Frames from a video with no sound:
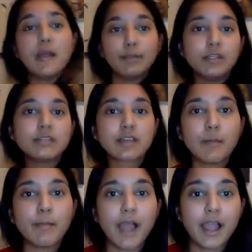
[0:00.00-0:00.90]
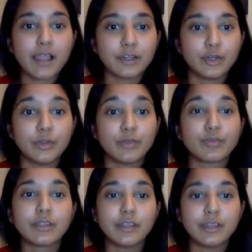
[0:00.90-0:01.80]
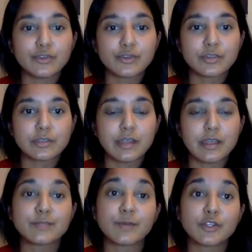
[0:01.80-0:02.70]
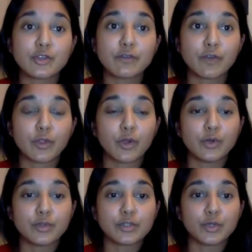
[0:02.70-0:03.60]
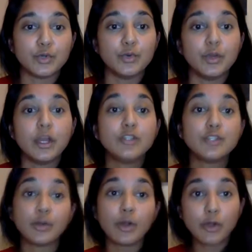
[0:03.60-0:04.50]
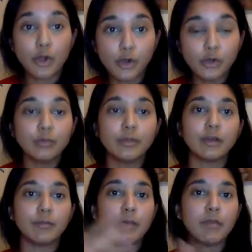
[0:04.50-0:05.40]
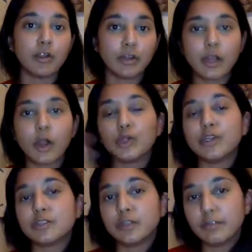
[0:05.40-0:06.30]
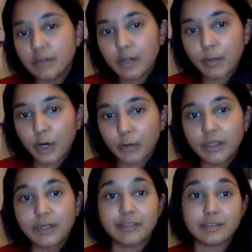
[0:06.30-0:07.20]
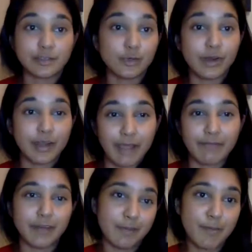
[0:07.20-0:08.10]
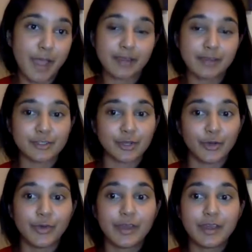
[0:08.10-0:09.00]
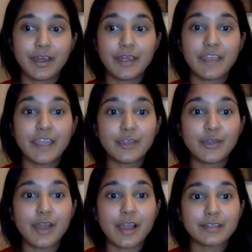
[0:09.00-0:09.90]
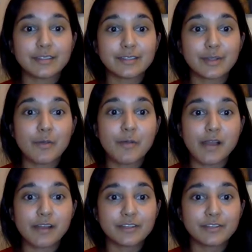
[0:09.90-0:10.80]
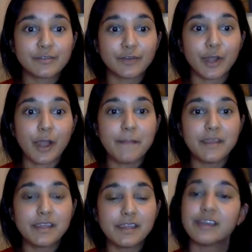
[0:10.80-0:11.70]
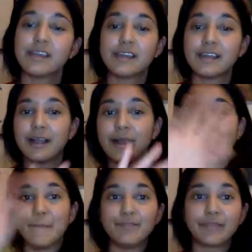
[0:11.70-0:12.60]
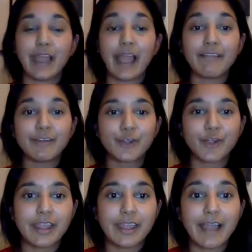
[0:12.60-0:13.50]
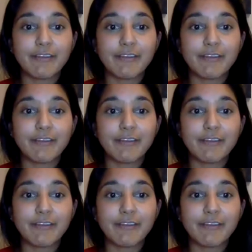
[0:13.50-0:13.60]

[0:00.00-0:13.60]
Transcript: please come back. It'll be really interesting, especially for those who don't own a home, maybe are in college, live in an apartment, and still want to have an impact. So thank you guys so much for coming. Have a great